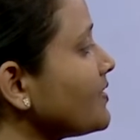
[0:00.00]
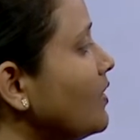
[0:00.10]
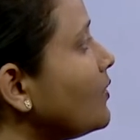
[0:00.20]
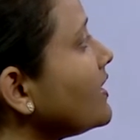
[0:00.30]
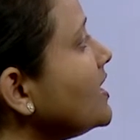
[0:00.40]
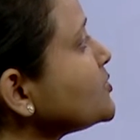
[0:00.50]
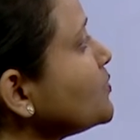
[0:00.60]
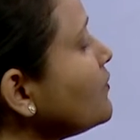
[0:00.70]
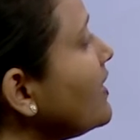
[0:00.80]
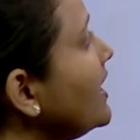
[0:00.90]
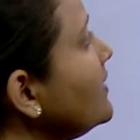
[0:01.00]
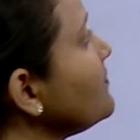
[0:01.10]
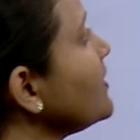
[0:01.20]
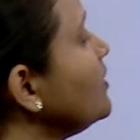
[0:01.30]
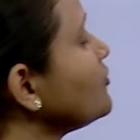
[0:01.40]
Okay, let's move ahead.
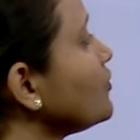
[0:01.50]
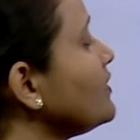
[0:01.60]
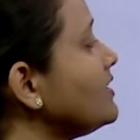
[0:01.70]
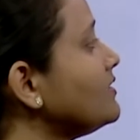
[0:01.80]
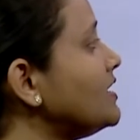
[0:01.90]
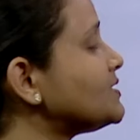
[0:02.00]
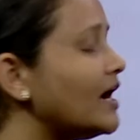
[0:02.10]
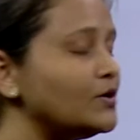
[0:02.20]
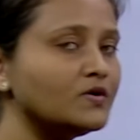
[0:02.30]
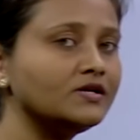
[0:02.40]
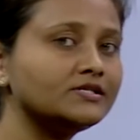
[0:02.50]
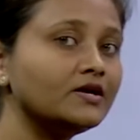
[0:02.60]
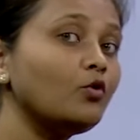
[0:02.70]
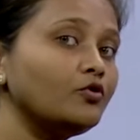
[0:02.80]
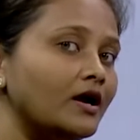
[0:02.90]
So let's try to
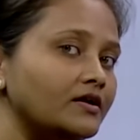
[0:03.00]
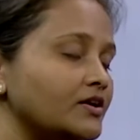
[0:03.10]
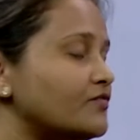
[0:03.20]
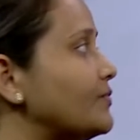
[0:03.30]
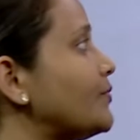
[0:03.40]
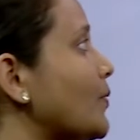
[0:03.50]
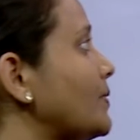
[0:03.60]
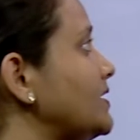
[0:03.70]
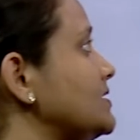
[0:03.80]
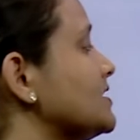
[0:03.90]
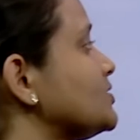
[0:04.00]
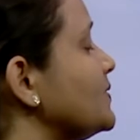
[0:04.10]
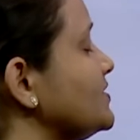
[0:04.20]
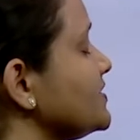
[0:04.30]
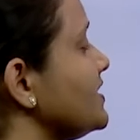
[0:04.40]
understand what are the different properties
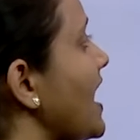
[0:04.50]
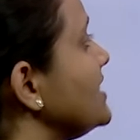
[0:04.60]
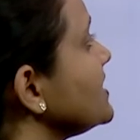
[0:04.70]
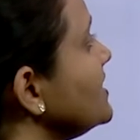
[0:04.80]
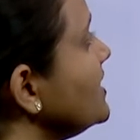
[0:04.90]
suspension has.